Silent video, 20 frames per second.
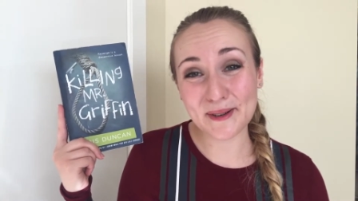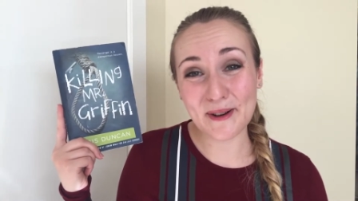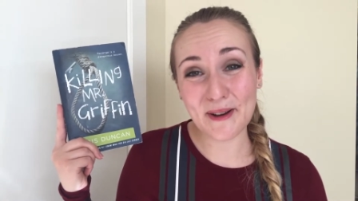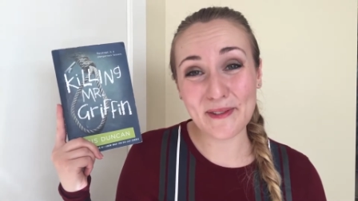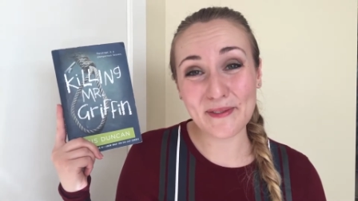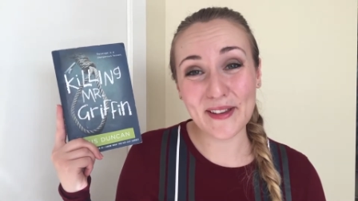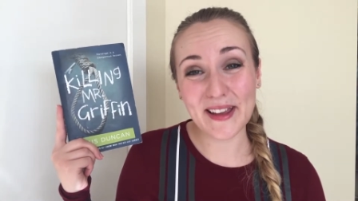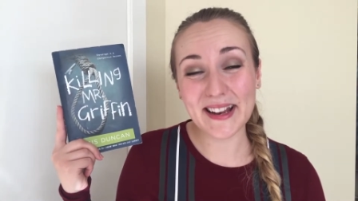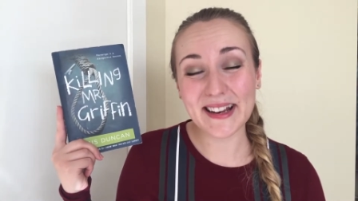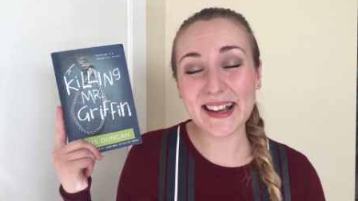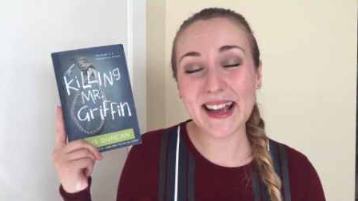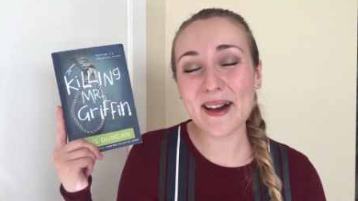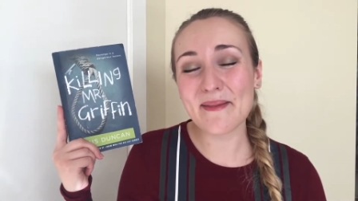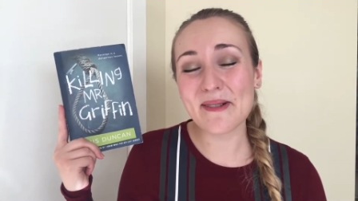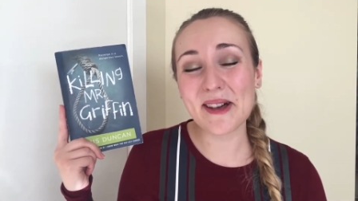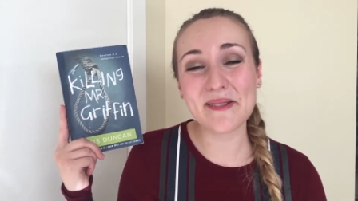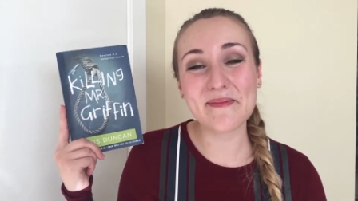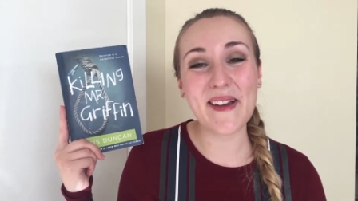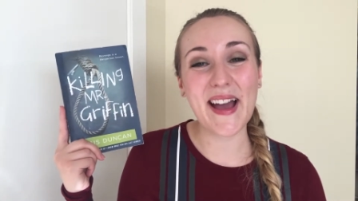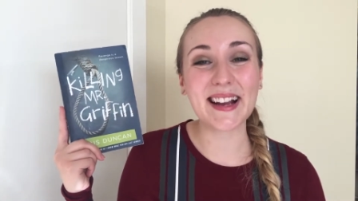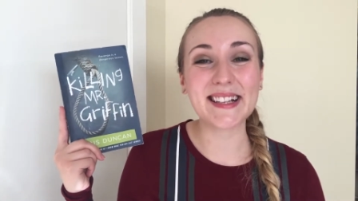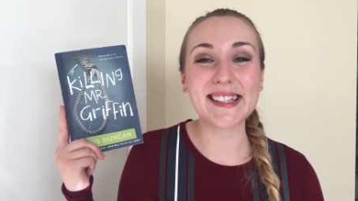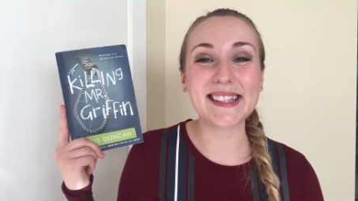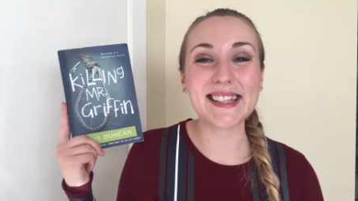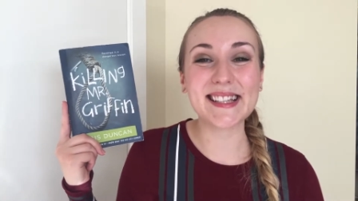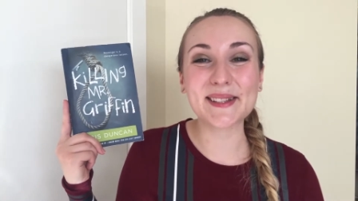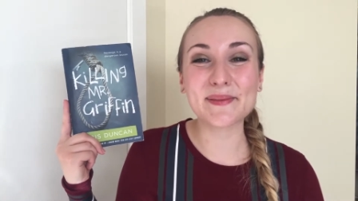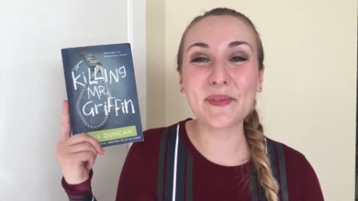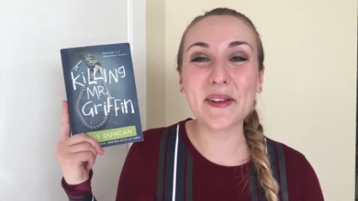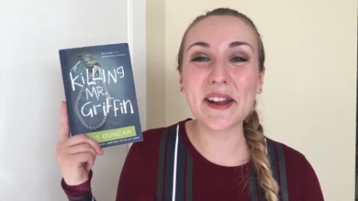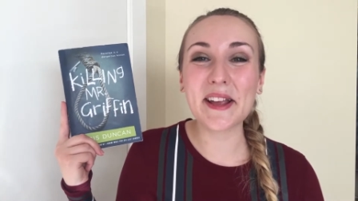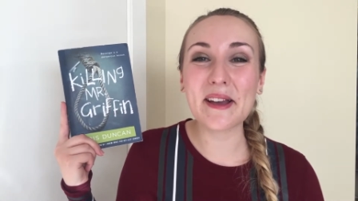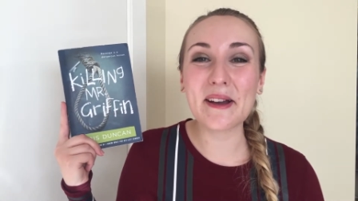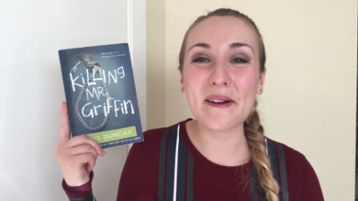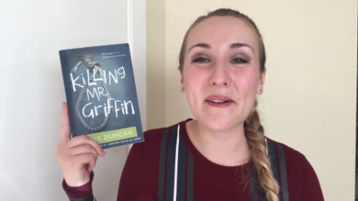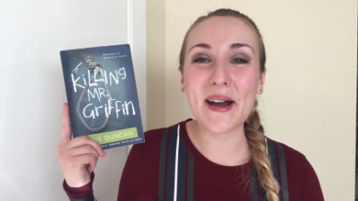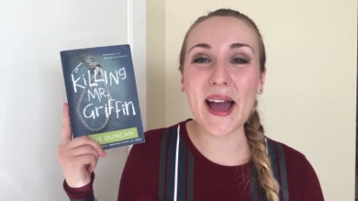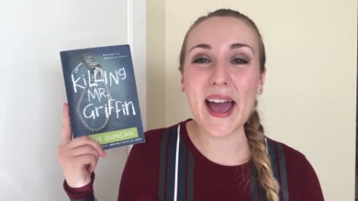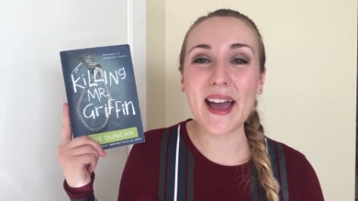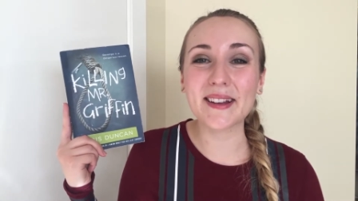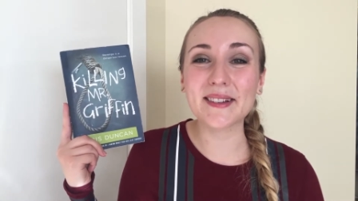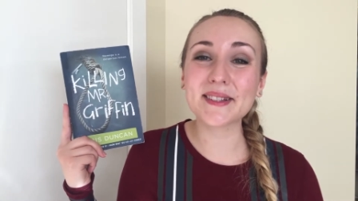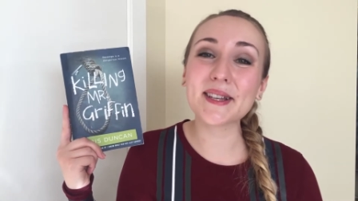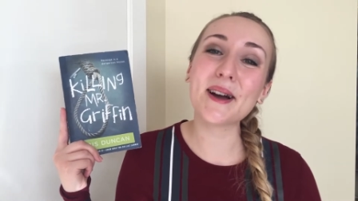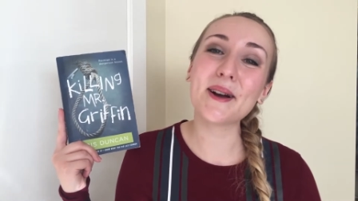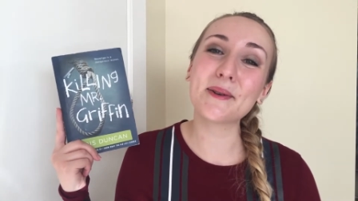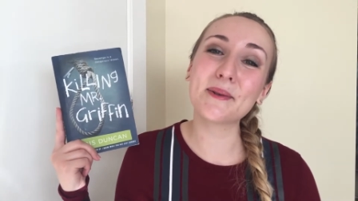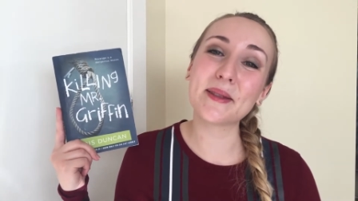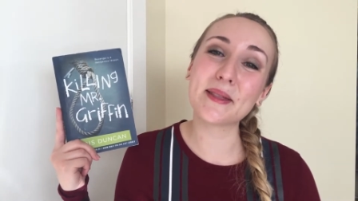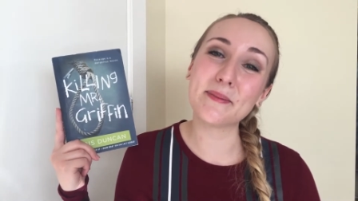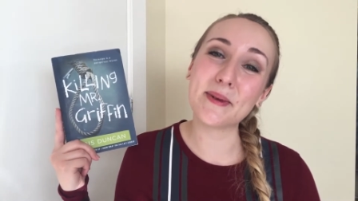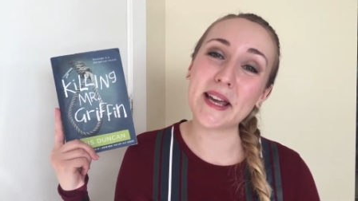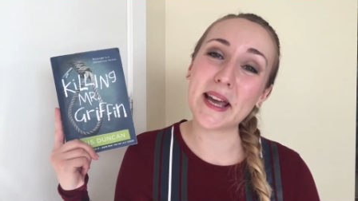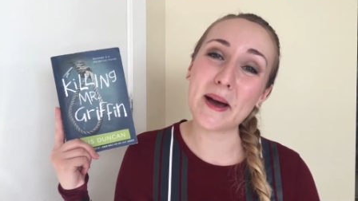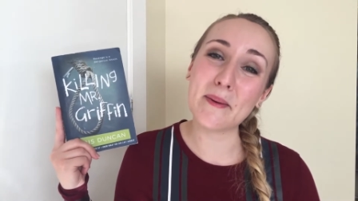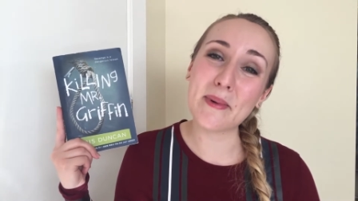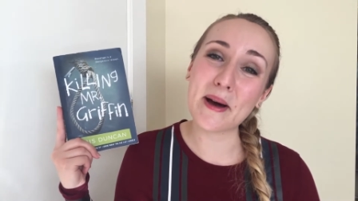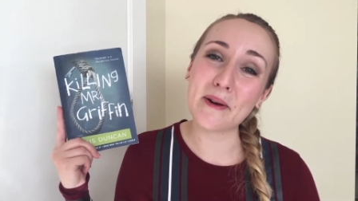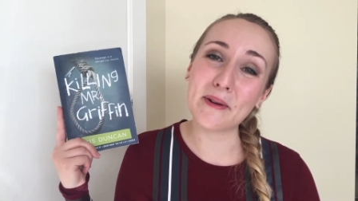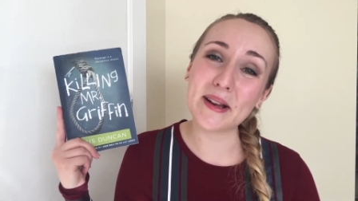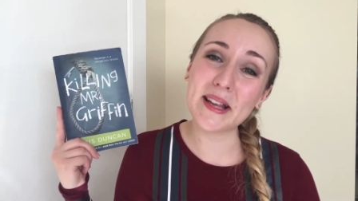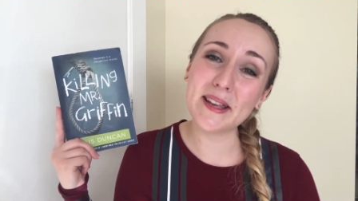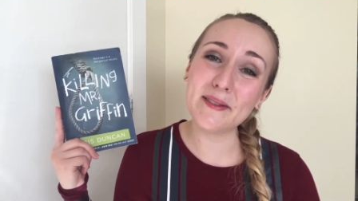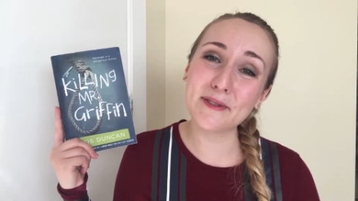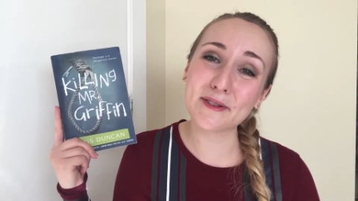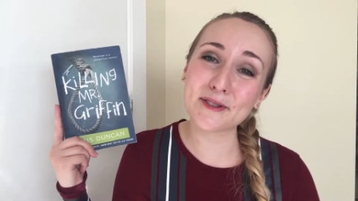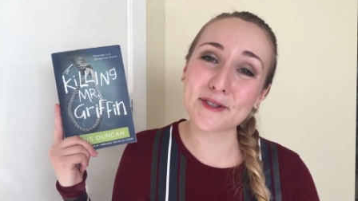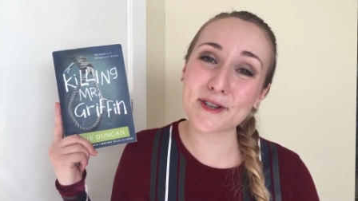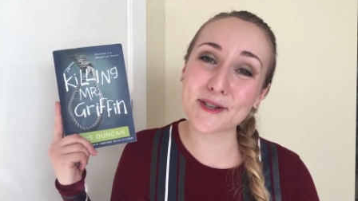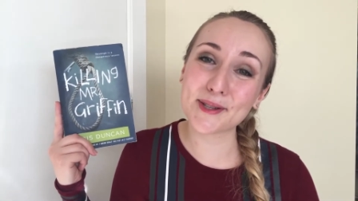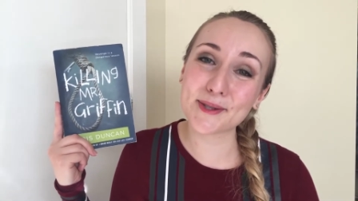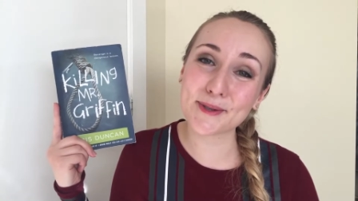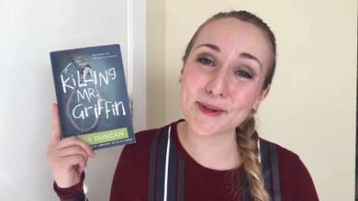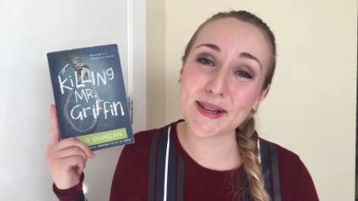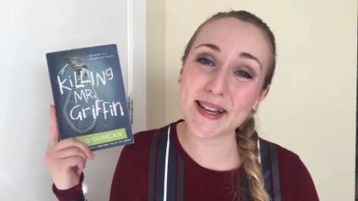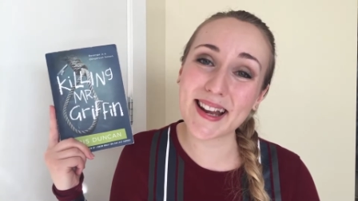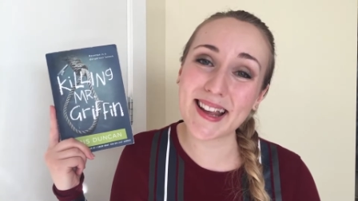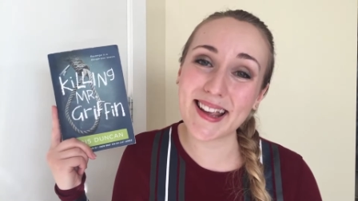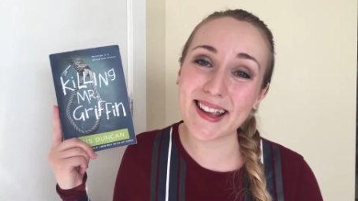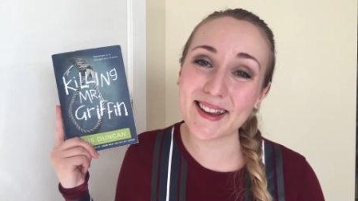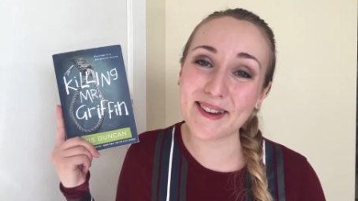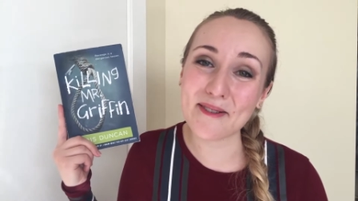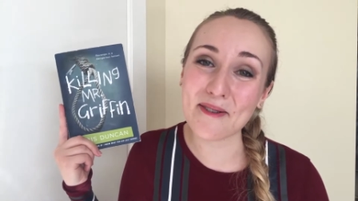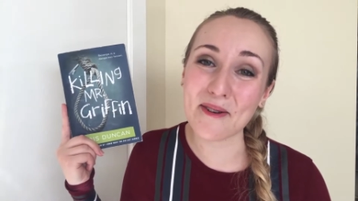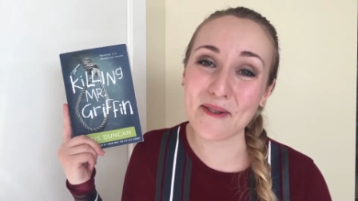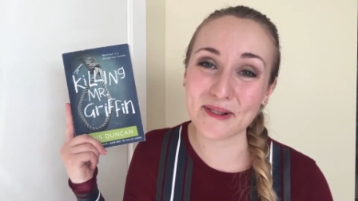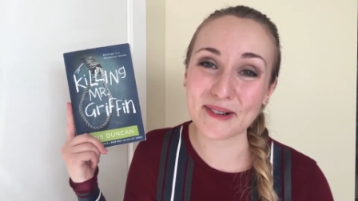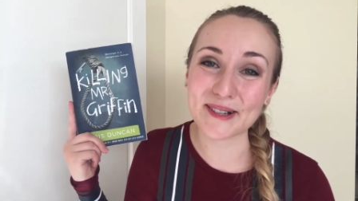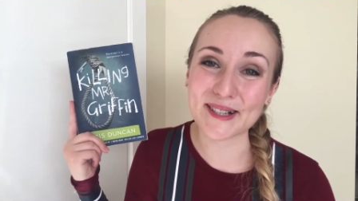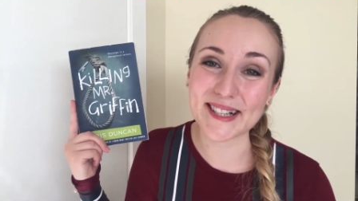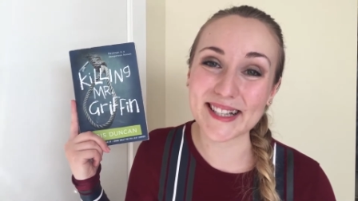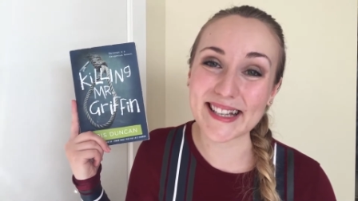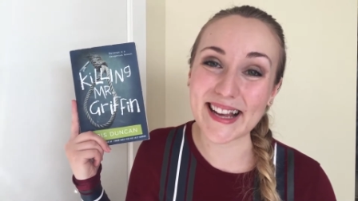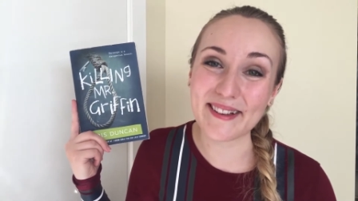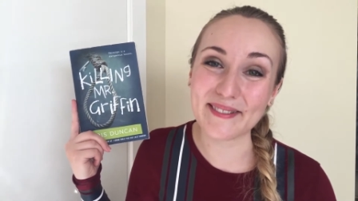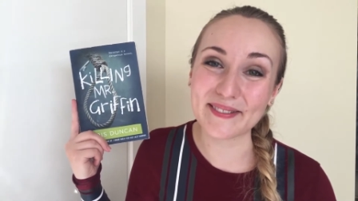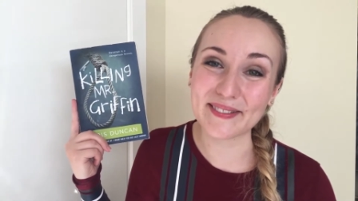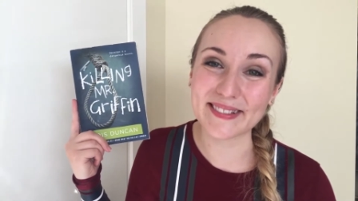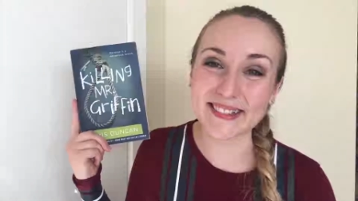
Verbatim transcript: Griffin, come on back to this video and talk with me about evil children in horror stuff.